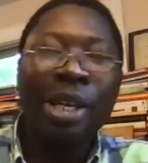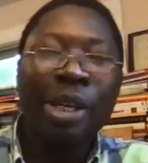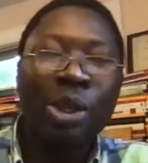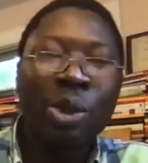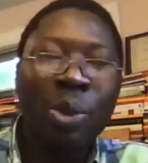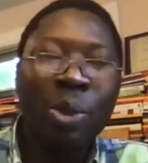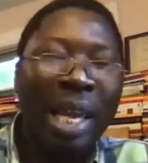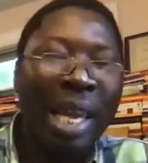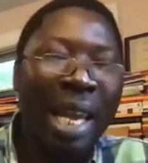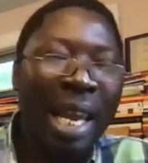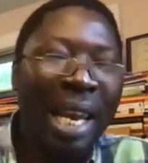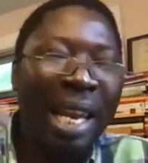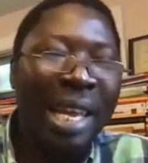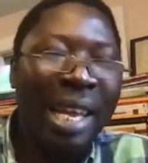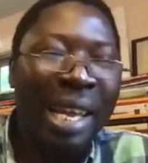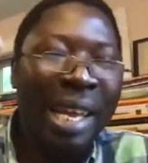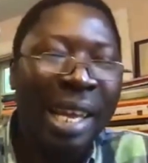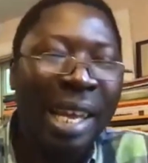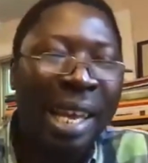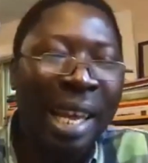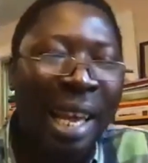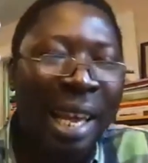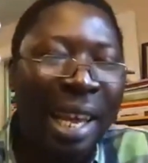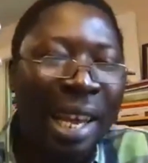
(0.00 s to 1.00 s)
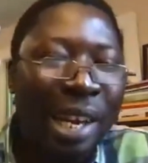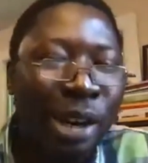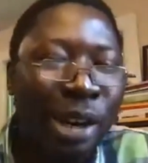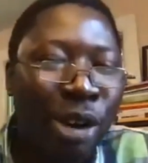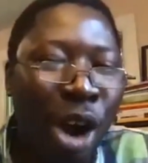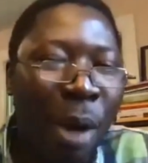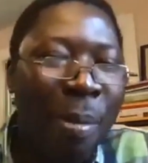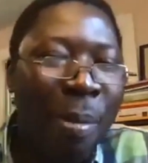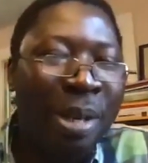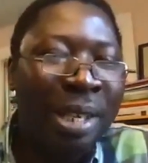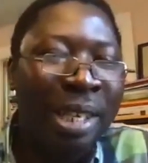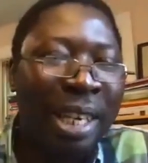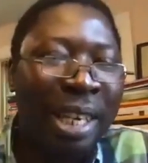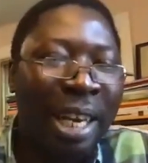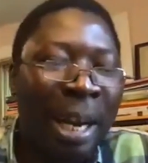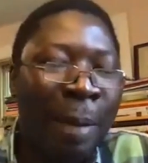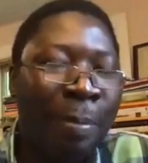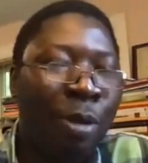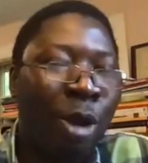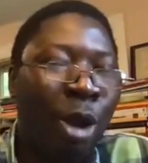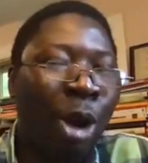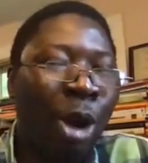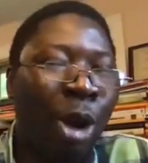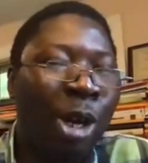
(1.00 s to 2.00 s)
Swahili in Roman
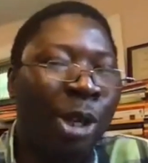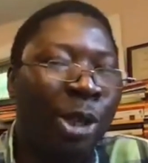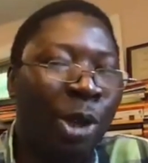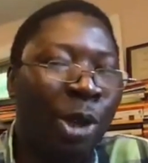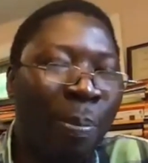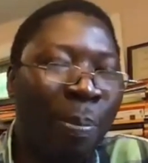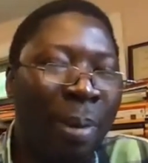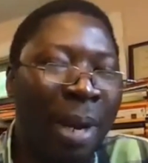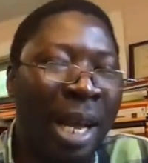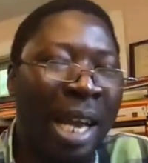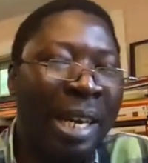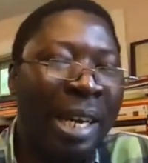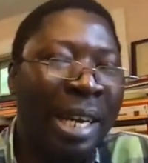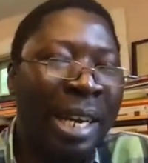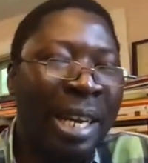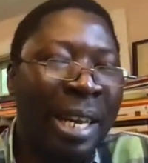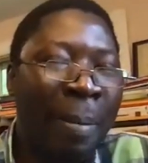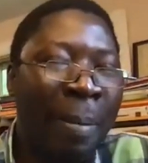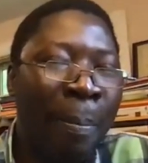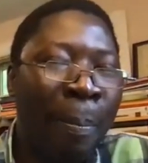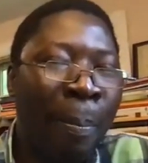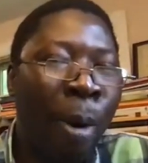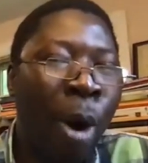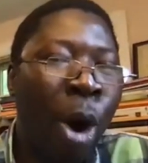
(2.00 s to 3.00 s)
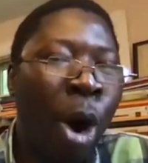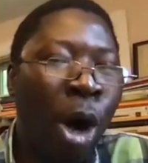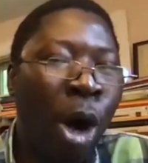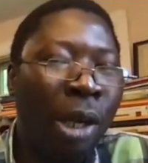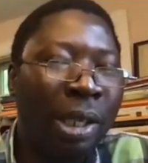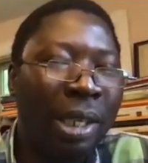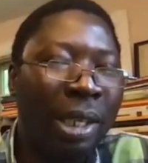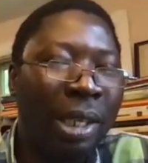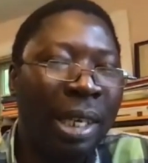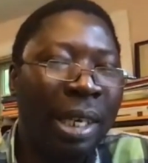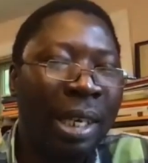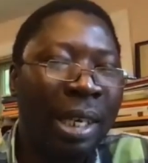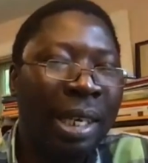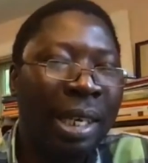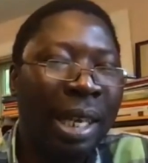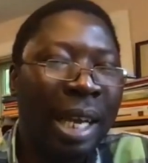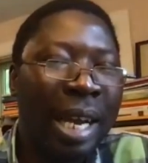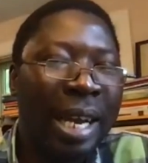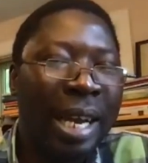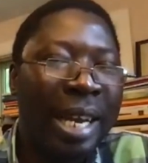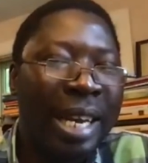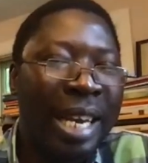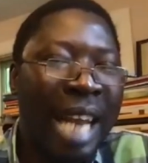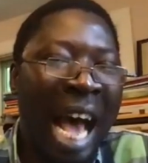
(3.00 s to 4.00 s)
script also played an important
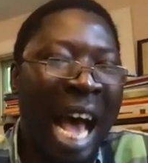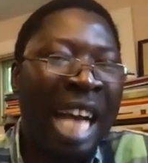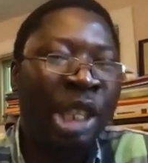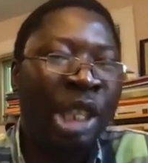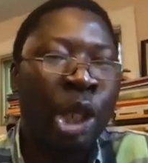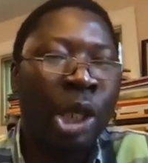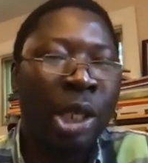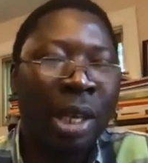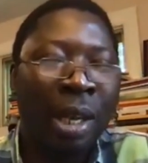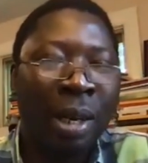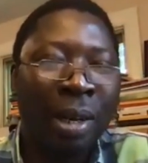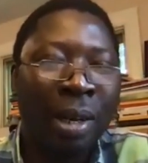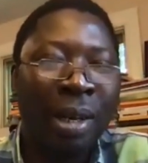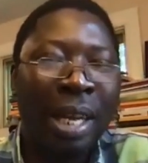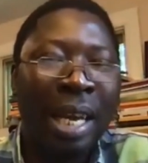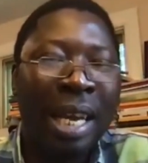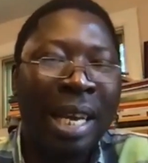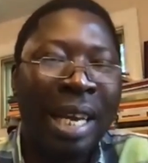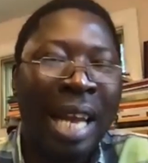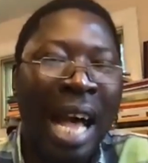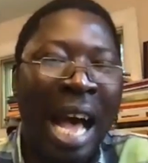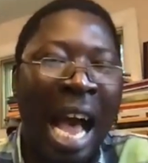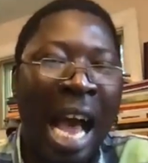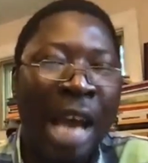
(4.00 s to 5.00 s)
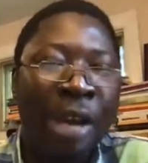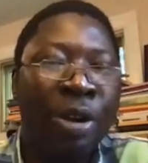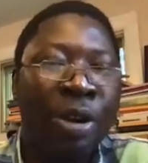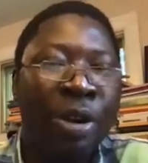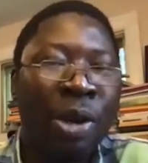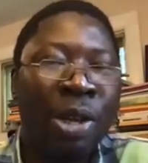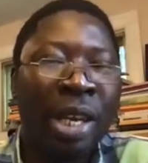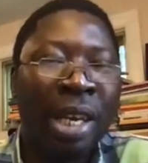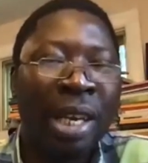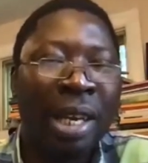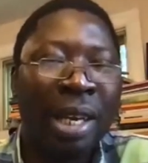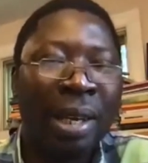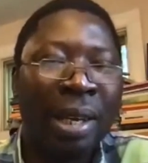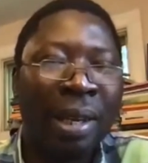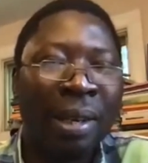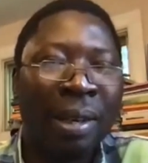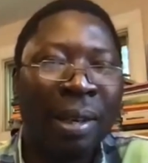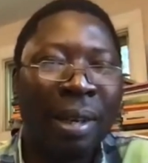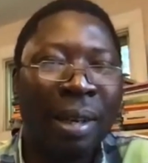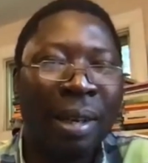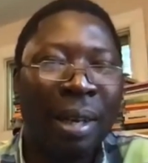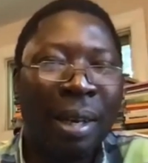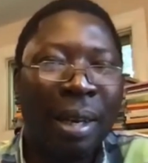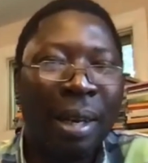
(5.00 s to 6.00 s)
national and
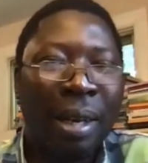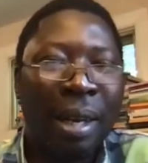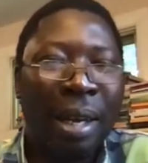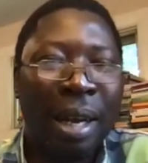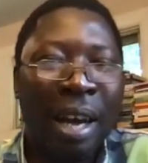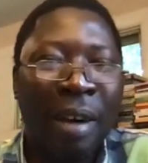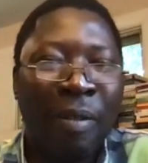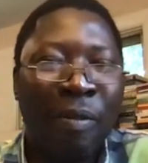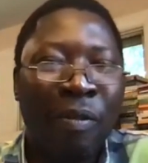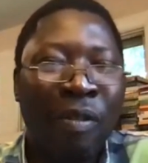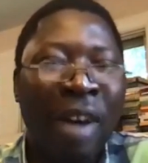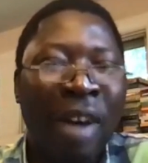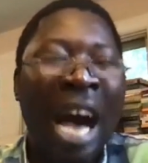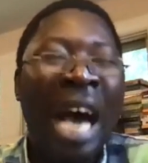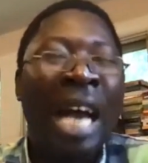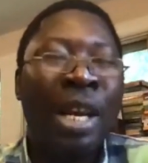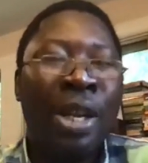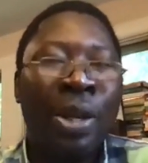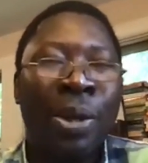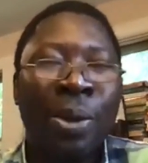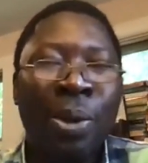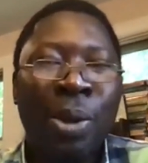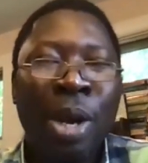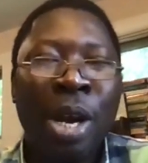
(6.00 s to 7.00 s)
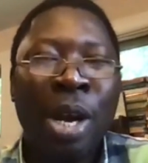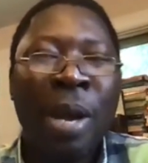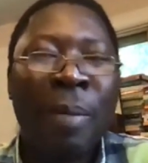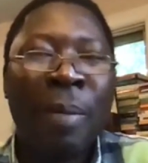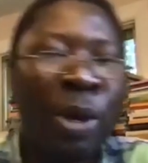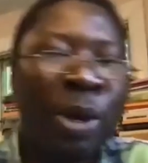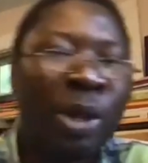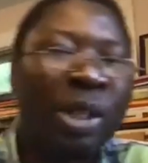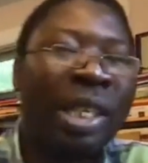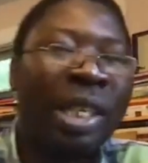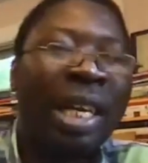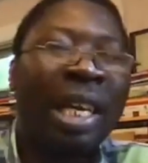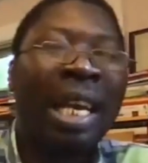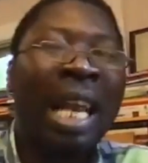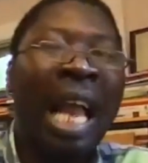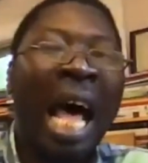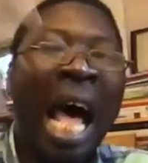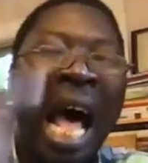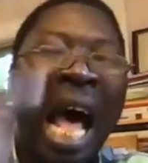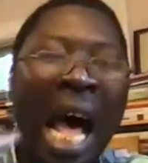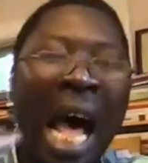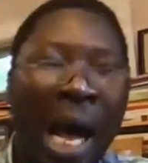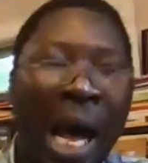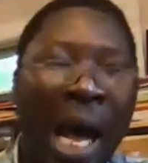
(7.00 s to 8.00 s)
ideological uh, value because it
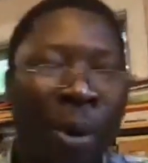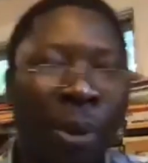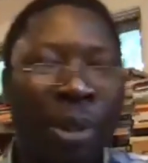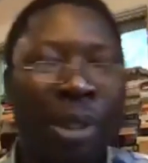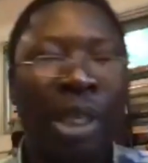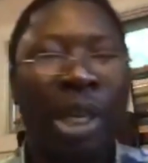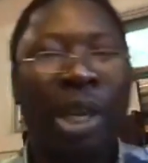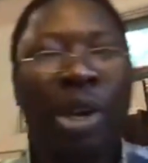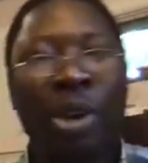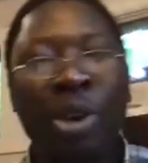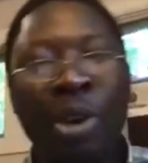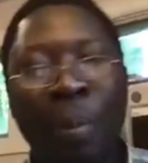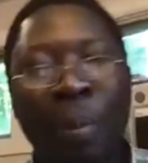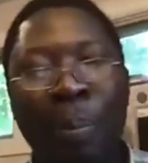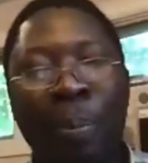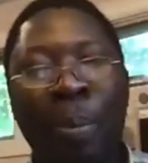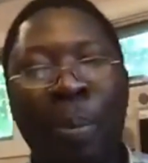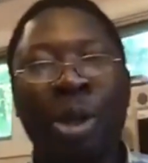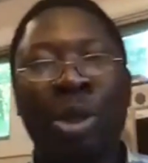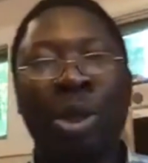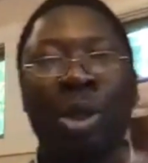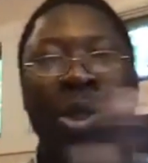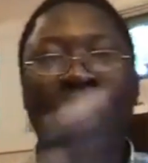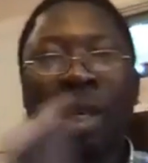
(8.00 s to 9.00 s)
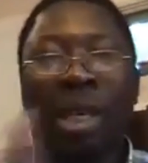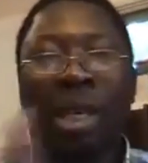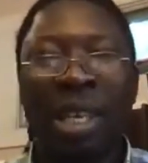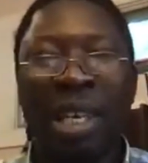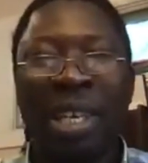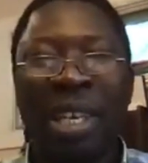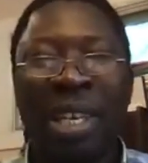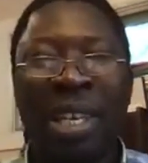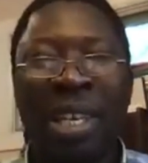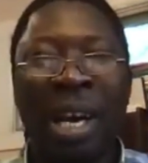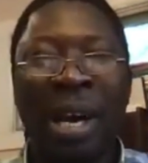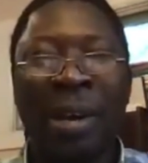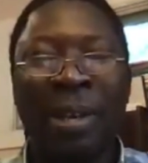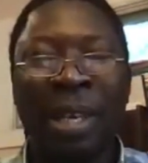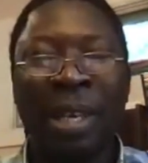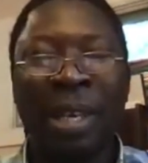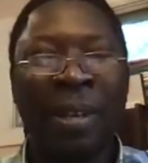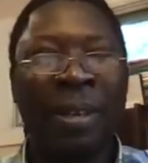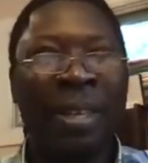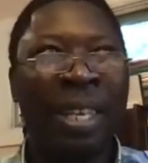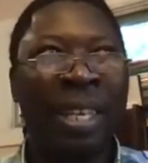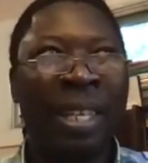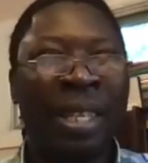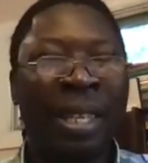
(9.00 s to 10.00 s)
allowed during the post, you know, the,
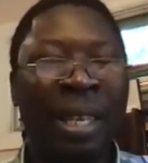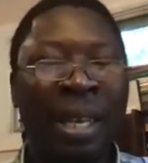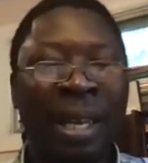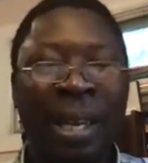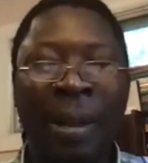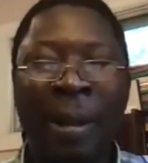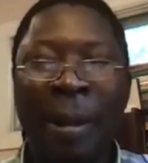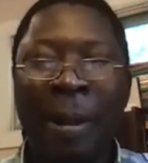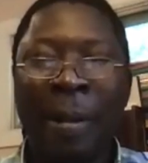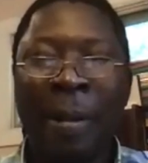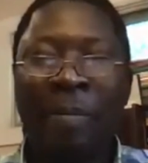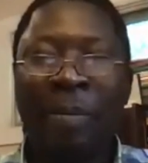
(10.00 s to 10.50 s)
the, the,